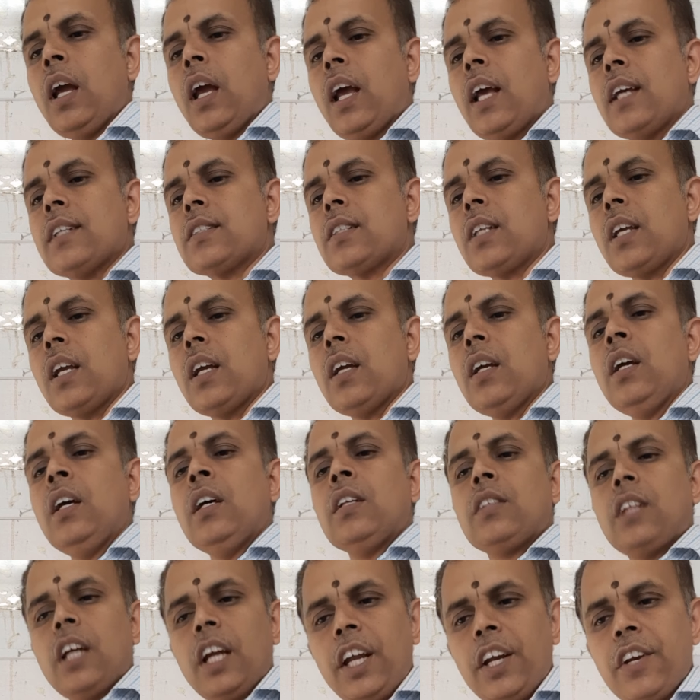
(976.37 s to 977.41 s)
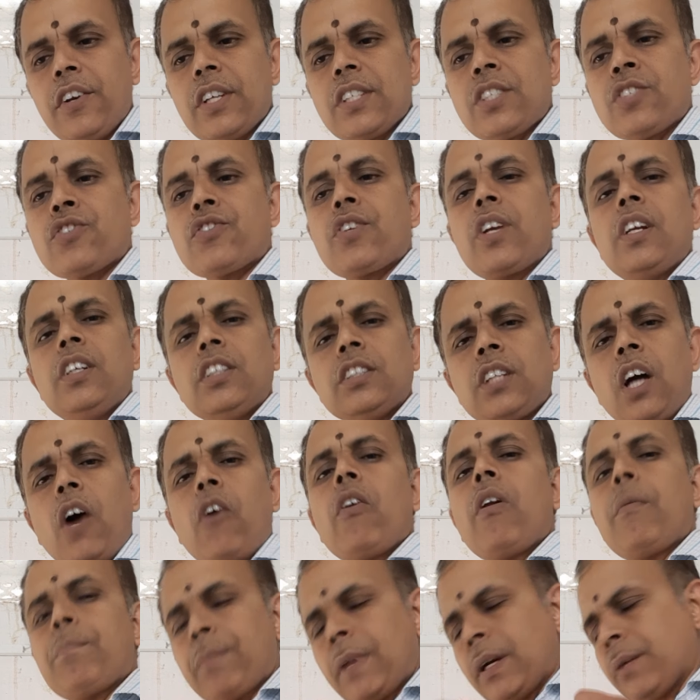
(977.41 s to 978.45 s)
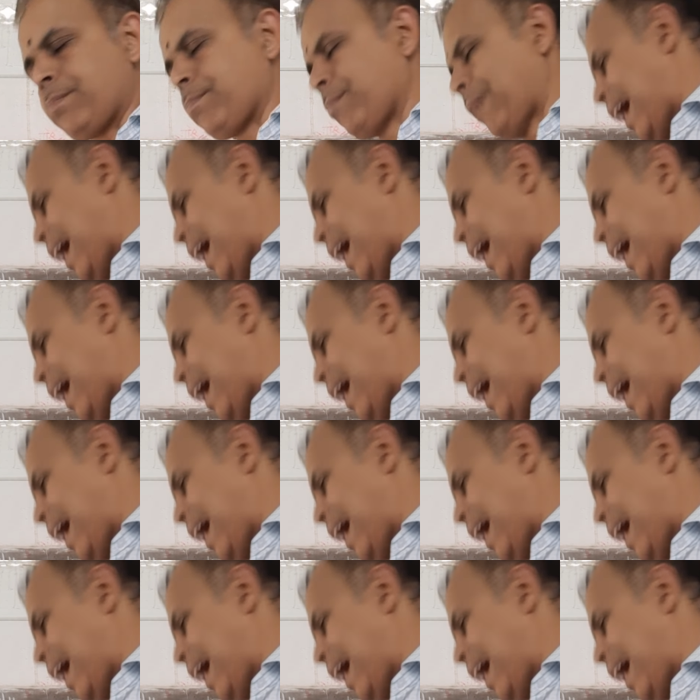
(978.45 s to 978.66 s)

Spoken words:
is the industrial development